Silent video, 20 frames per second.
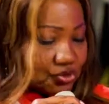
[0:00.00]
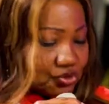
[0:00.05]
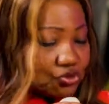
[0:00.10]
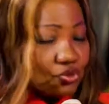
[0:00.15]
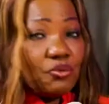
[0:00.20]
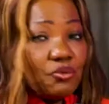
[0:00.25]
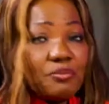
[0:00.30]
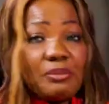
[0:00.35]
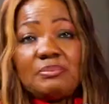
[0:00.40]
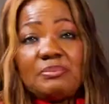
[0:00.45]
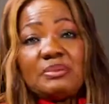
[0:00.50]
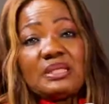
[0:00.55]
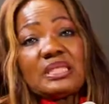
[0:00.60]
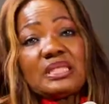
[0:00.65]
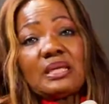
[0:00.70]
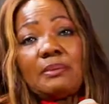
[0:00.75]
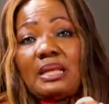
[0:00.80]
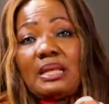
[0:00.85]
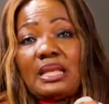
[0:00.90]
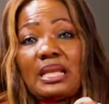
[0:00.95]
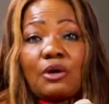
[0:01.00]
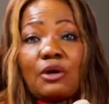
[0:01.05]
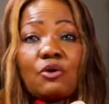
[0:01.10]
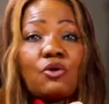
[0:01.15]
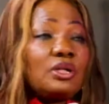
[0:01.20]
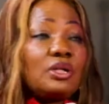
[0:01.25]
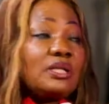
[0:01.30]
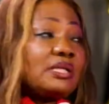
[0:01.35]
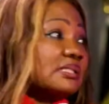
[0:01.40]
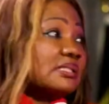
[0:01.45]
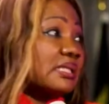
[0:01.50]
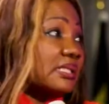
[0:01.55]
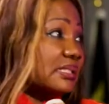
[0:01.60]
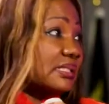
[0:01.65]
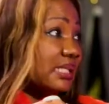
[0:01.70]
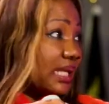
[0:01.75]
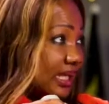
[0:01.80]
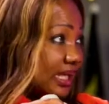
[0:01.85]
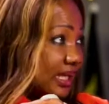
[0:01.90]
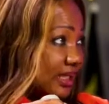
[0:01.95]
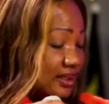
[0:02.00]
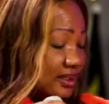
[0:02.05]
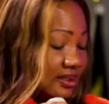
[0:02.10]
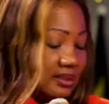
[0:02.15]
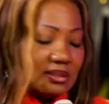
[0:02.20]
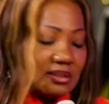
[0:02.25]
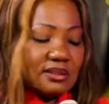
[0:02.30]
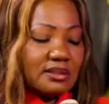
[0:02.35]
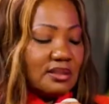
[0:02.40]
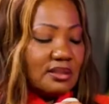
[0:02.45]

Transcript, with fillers: So maybe the melancholy is the second